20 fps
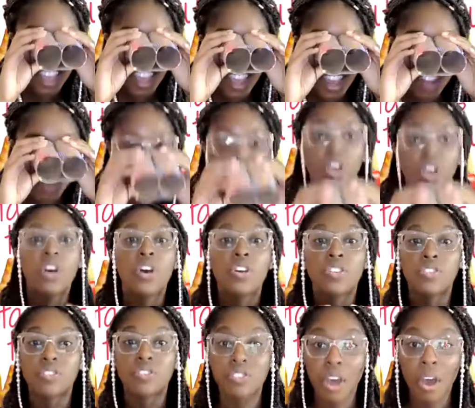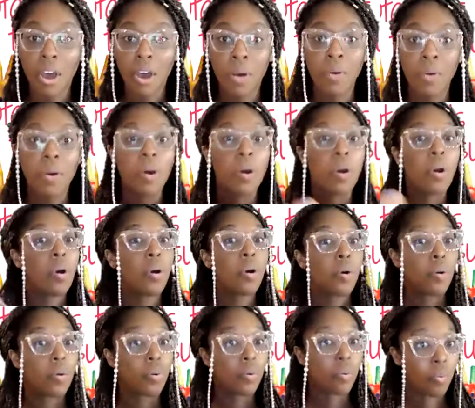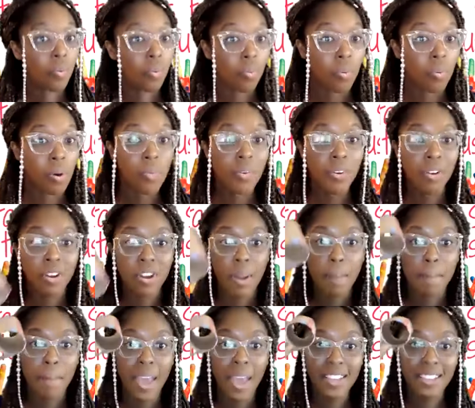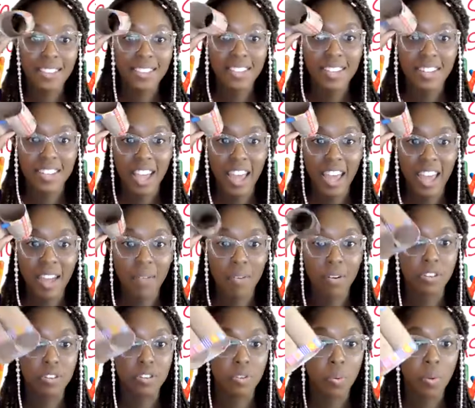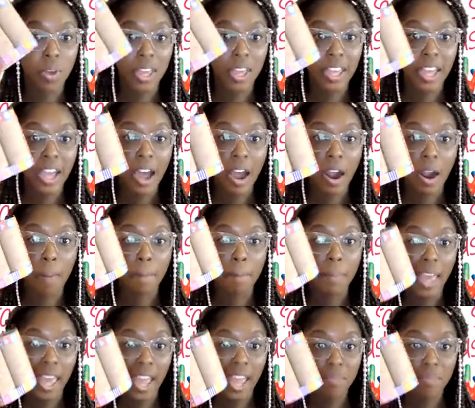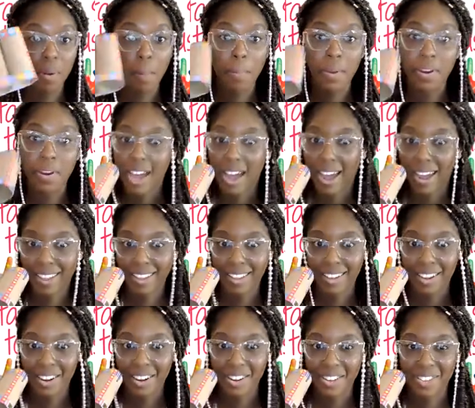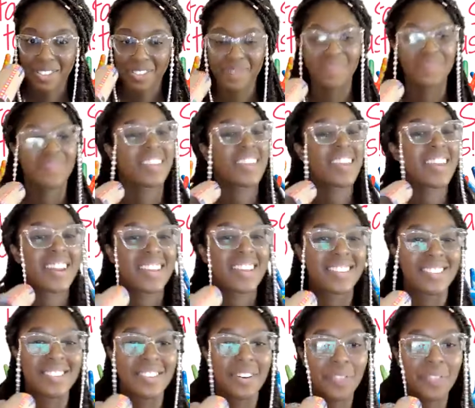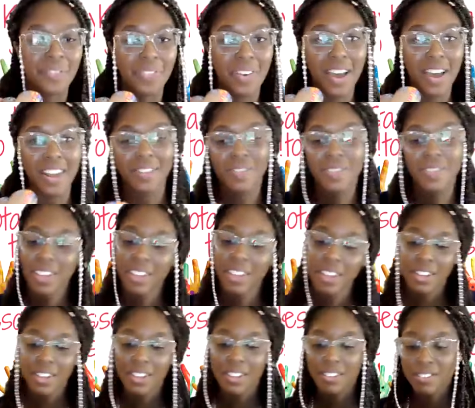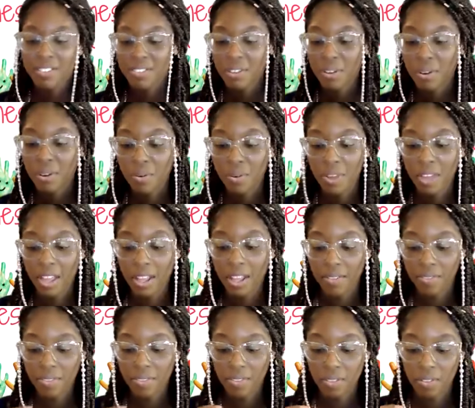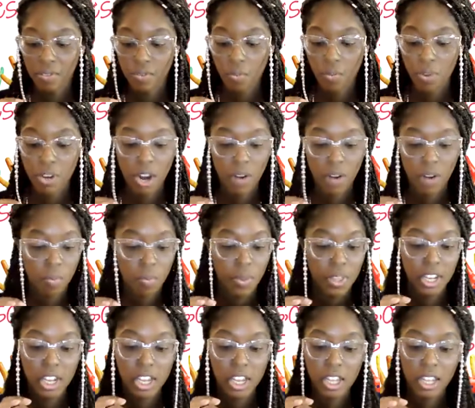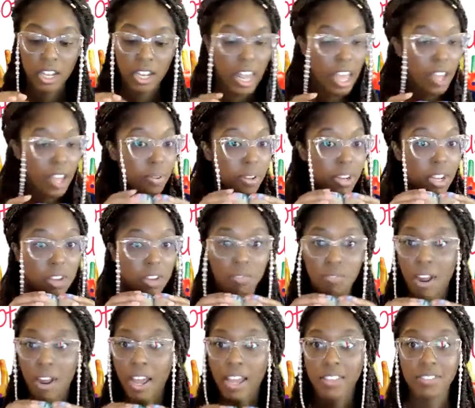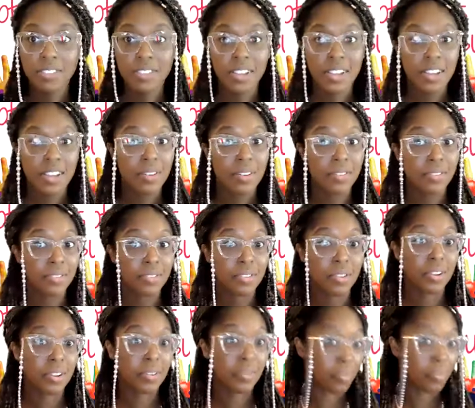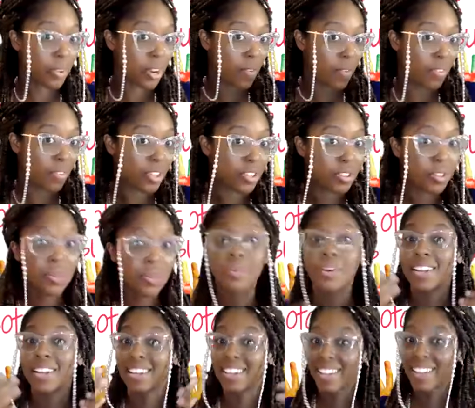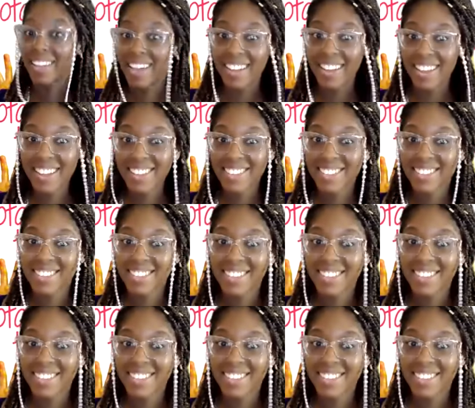down. So, what we're going to make today, we're doing our paper binoculars, and it's so fun. So, whenever we look left, we look right. So, whenever you do, let us